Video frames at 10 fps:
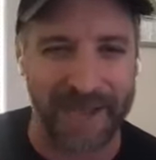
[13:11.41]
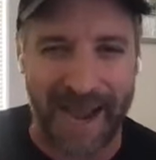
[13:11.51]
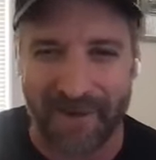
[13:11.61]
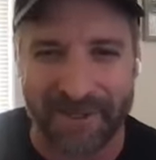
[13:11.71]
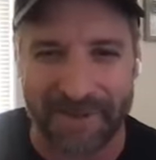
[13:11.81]

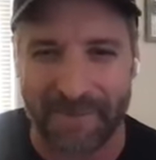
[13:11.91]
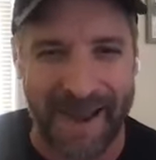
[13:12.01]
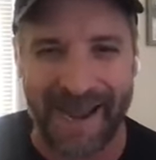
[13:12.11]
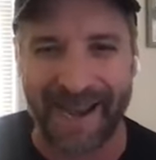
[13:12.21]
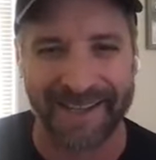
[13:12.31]
Now he's a
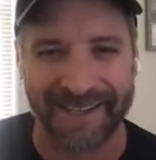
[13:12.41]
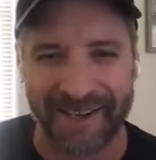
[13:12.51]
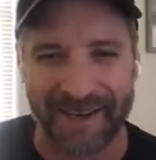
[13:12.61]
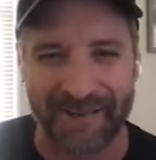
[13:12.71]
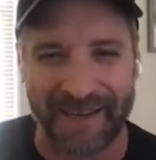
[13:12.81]
man, you
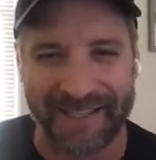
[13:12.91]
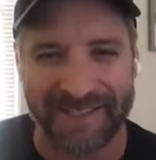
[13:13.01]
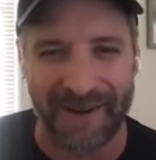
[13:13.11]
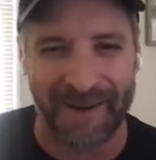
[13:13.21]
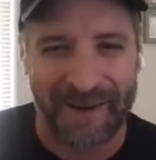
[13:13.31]
know what I mean?
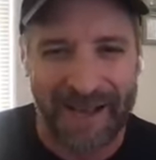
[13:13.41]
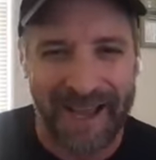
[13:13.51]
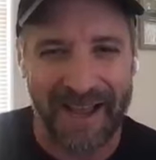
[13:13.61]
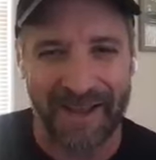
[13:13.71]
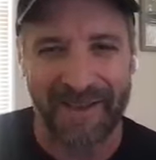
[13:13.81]
So
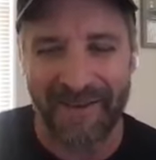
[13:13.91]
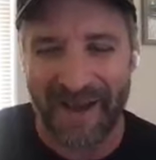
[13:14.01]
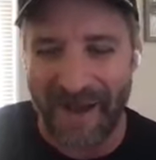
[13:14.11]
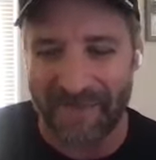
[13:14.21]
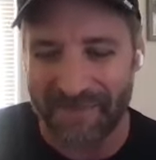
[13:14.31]

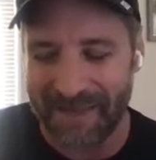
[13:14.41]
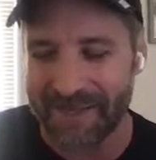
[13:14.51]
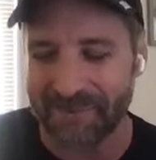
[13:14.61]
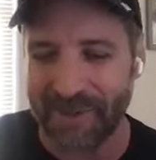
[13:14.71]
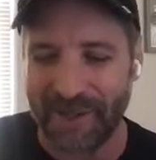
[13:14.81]

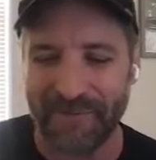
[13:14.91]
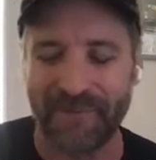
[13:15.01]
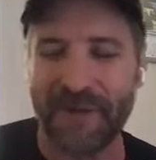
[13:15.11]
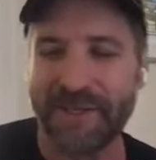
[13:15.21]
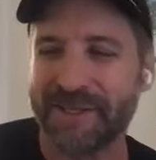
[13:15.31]
it's really
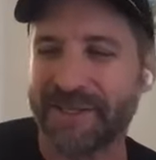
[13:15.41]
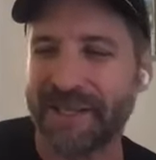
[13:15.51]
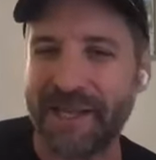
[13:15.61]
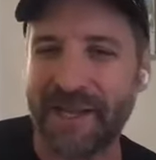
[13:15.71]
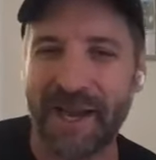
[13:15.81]
fun to
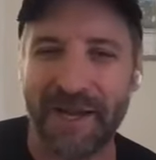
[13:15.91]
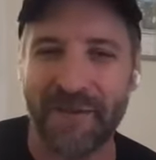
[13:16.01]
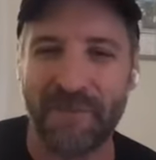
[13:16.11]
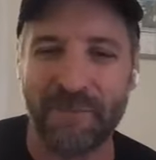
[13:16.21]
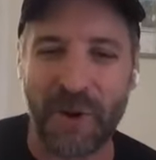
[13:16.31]
see kind
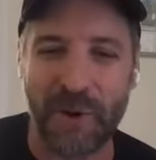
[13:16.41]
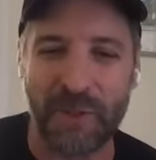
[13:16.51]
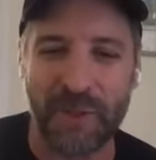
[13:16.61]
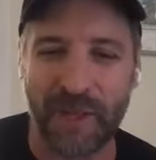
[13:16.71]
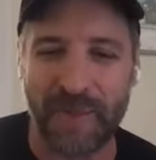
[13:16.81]
of
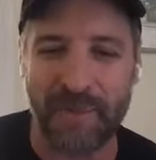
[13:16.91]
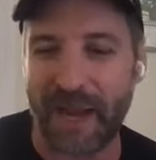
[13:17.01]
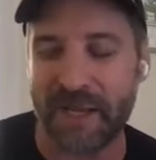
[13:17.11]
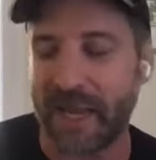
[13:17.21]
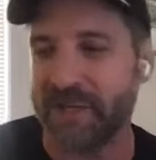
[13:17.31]
both of them,
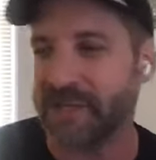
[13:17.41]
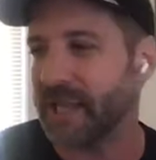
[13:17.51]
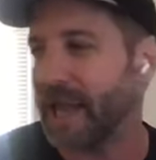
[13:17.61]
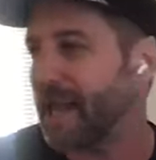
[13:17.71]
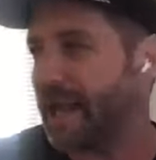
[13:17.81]
and
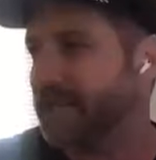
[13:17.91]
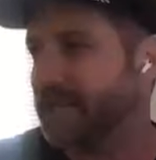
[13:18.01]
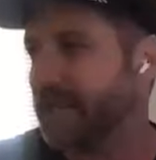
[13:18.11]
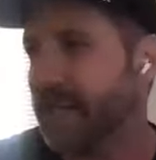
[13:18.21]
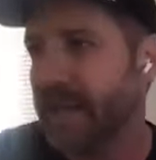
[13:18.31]
just like I
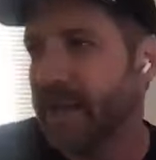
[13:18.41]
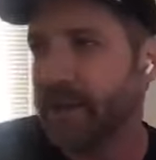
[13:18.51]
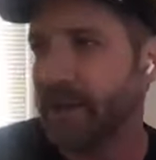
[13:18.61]
see,